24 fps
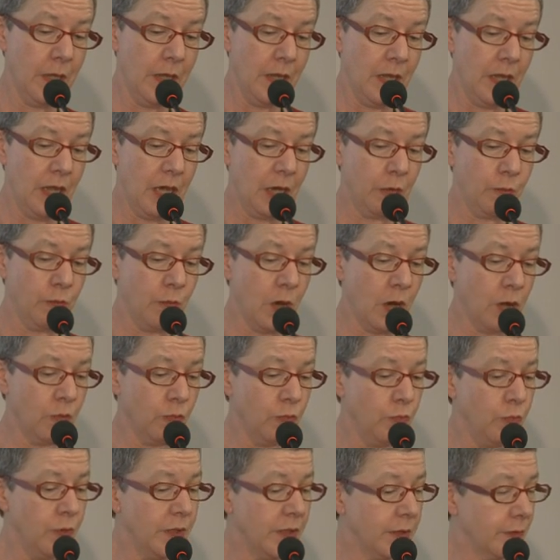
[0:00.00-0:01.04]
And while
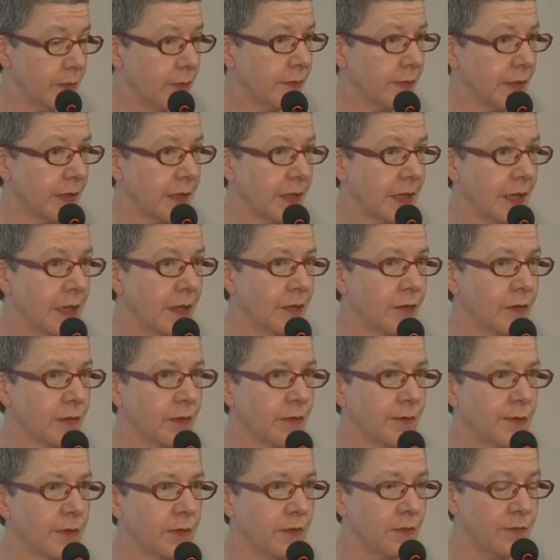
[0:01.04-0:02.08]
RIS accounts for
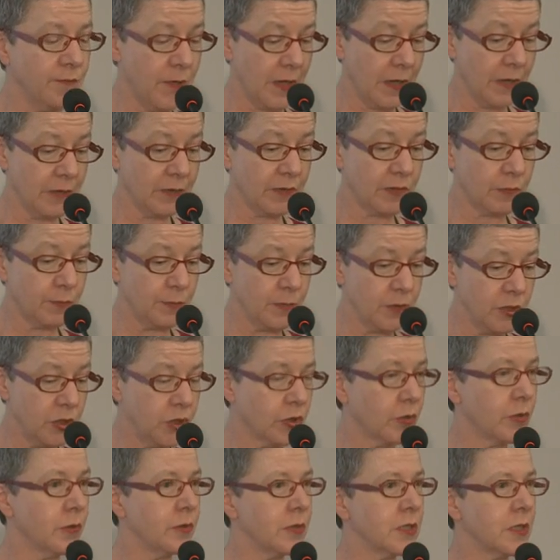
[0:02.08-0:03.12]
the vast
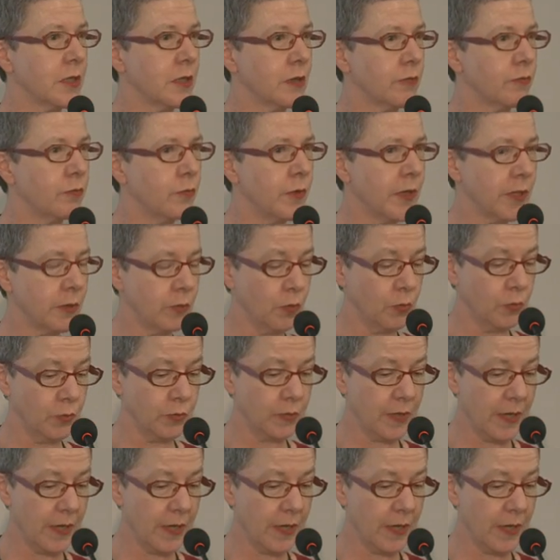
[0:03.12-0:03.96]
majority of record